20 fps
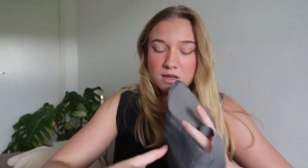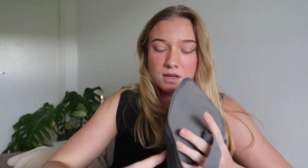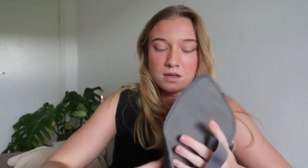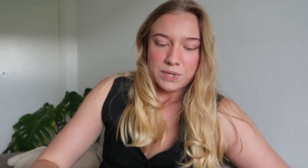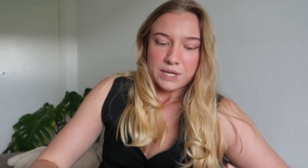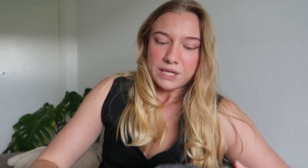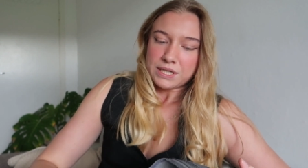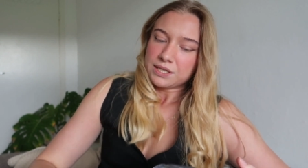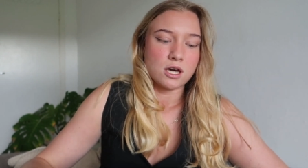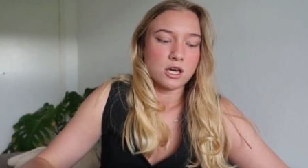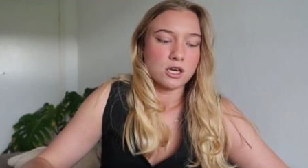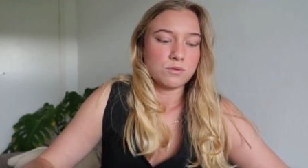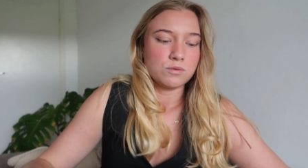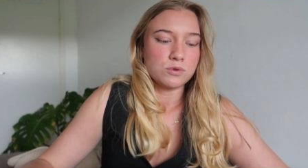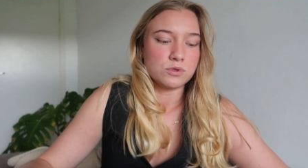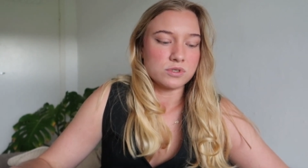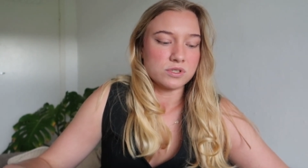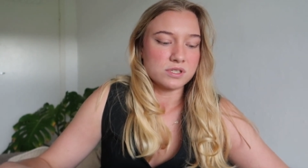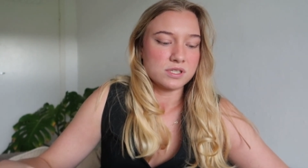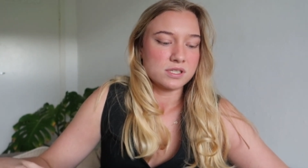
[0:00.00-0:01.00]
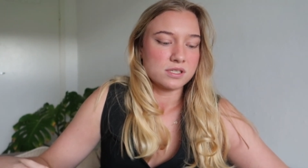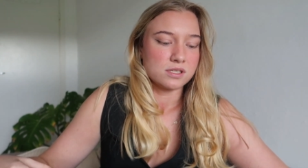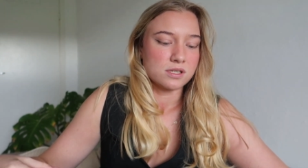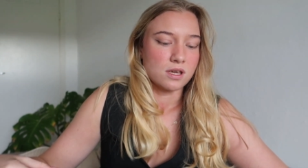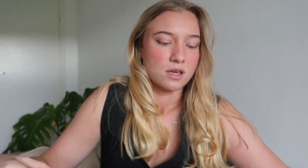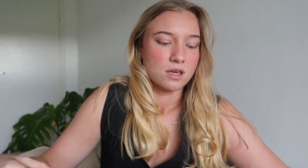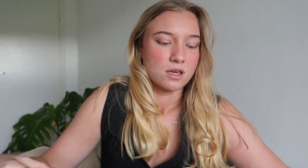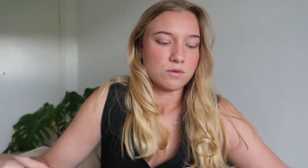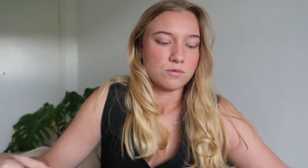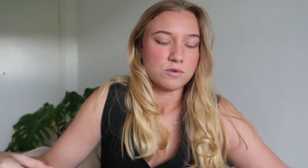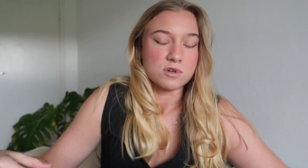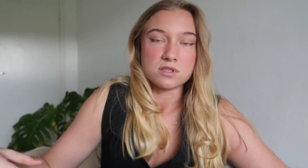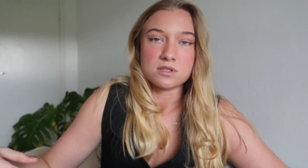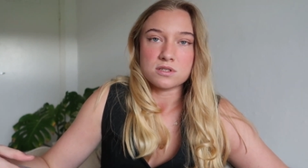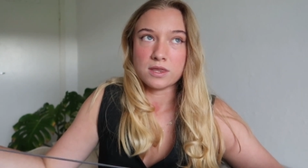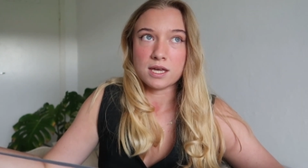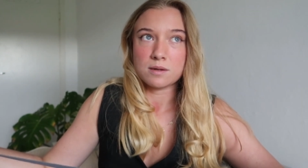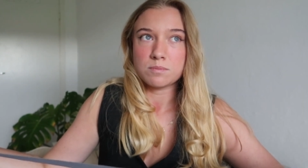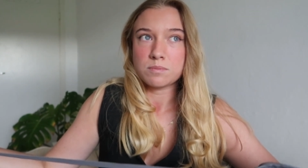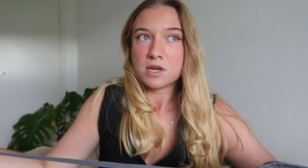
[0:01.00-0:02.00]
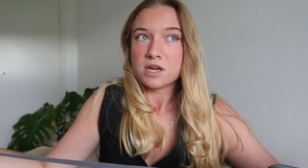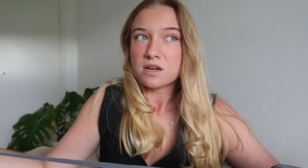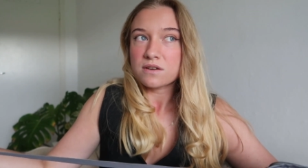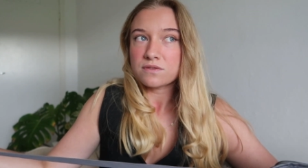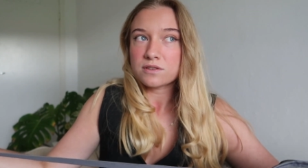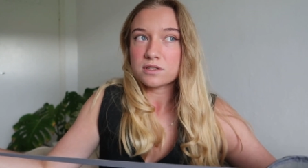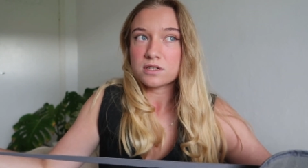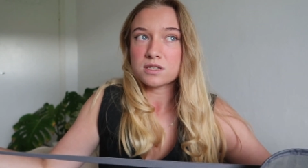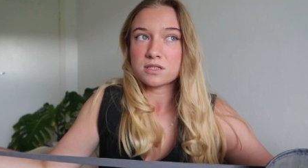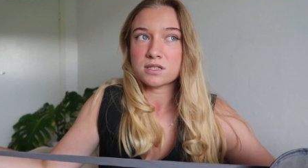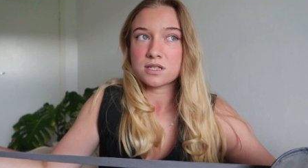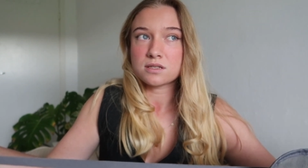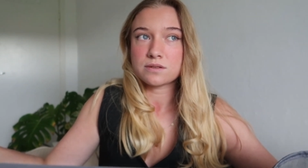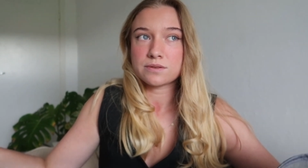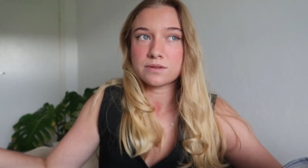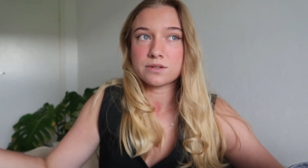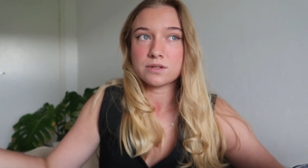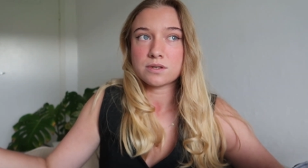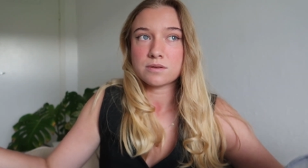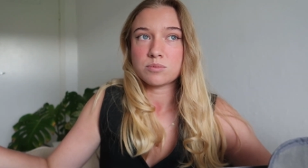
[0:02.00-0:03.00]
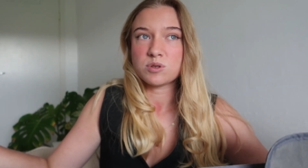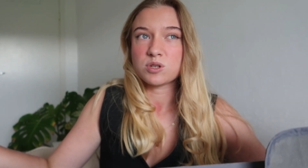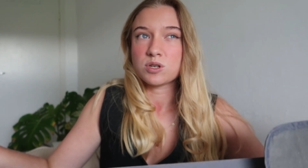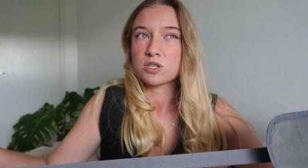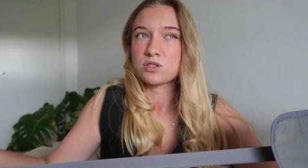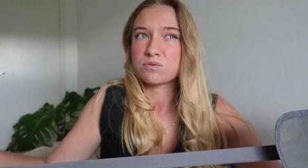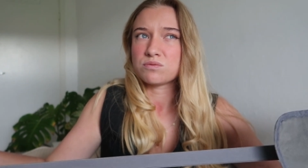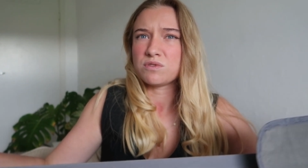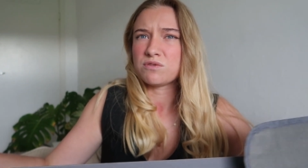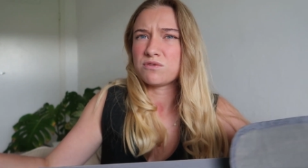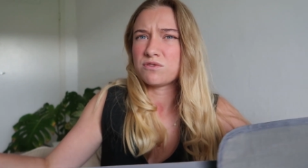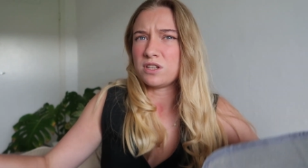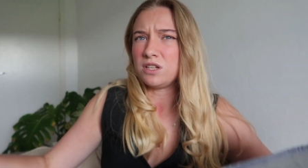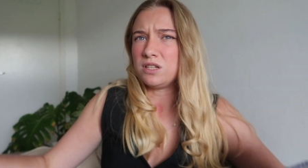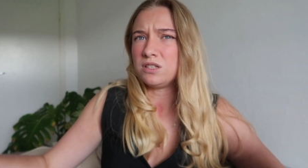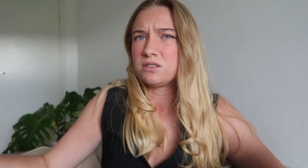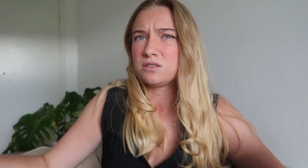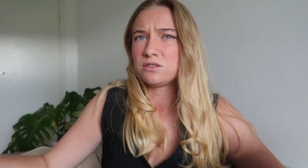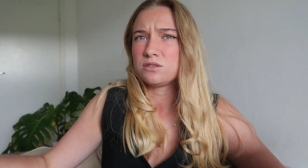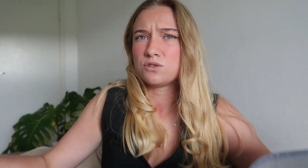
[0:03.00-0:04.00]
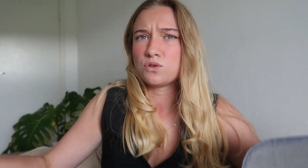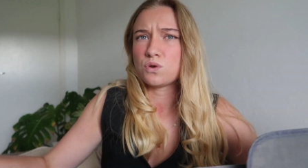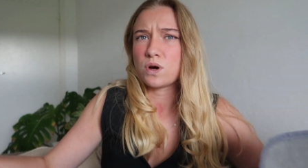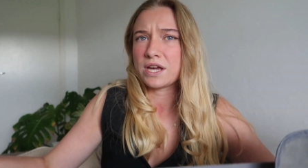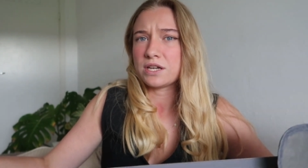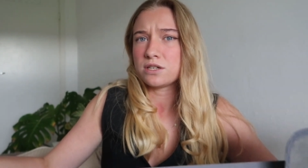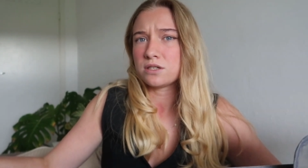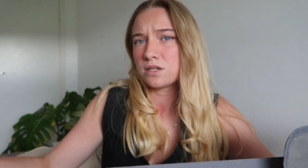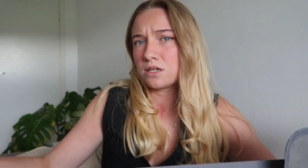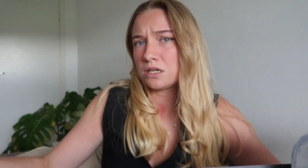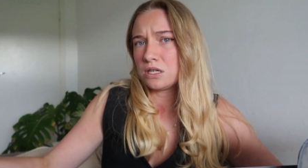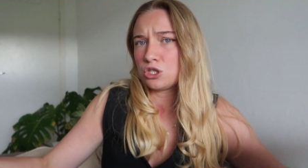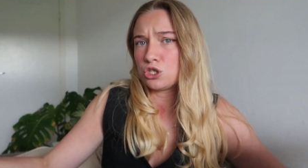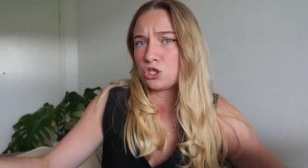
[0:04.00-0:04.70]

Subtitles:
But I wouldn't say it was that big of a necessity, because we felt quite